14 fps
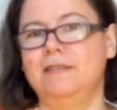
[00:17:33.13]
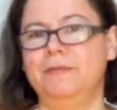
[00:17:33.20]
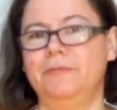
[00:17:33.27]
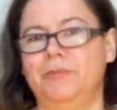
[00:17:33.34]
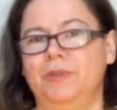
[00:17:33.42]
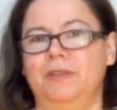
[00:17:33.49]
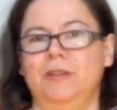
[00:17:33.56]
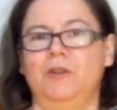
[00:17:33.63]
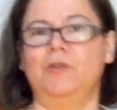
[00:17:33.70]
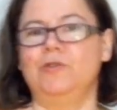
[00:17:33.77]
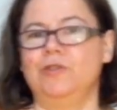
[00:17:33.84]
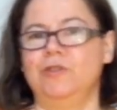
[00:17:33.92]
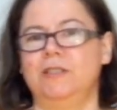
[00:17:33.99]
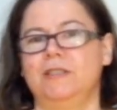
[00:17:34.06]
but
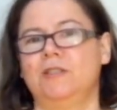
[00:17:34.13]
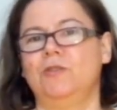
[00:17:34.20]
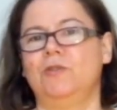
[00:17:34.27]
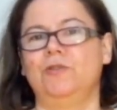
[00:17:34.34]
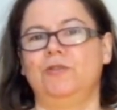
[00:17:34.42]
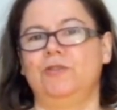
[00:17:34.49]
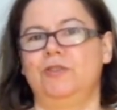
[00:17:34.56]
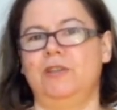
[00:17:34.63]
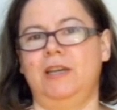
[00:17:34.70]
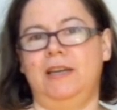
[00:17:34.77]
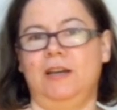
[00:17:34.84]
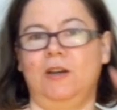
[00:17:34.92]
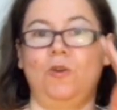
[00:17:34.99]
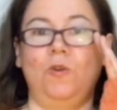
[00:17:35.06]
because it's not
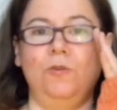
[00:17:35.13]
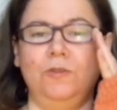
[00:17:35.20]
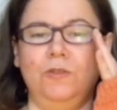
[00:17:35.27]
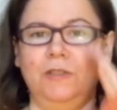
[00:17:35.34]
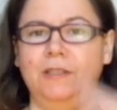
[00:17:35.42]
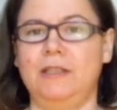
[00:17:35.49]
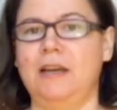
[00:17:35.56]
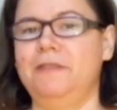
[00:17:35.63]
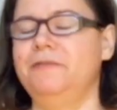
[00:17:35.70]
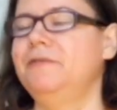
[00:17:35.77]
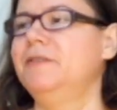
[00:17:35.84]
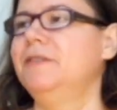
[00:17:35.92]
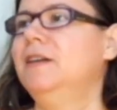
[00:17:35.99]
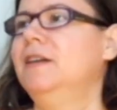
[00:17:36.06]
cold enough
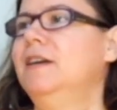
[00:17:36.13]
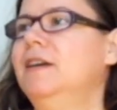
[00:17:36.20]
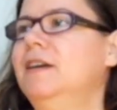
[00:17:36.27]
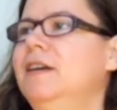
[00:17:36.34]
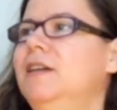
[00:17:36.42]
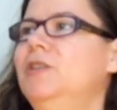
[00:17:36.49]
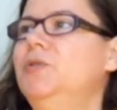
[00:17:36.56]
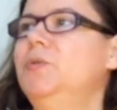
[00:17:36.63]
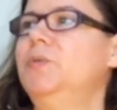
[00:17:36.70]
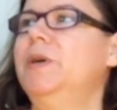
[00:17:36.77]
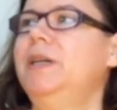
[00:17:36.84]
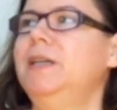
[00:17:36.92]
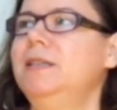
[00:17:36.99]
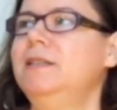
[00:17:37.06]
to
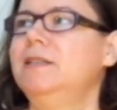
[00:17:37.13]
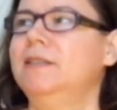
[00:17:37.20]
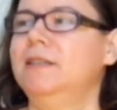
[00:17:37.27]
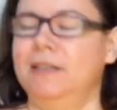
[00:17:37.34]
wear it,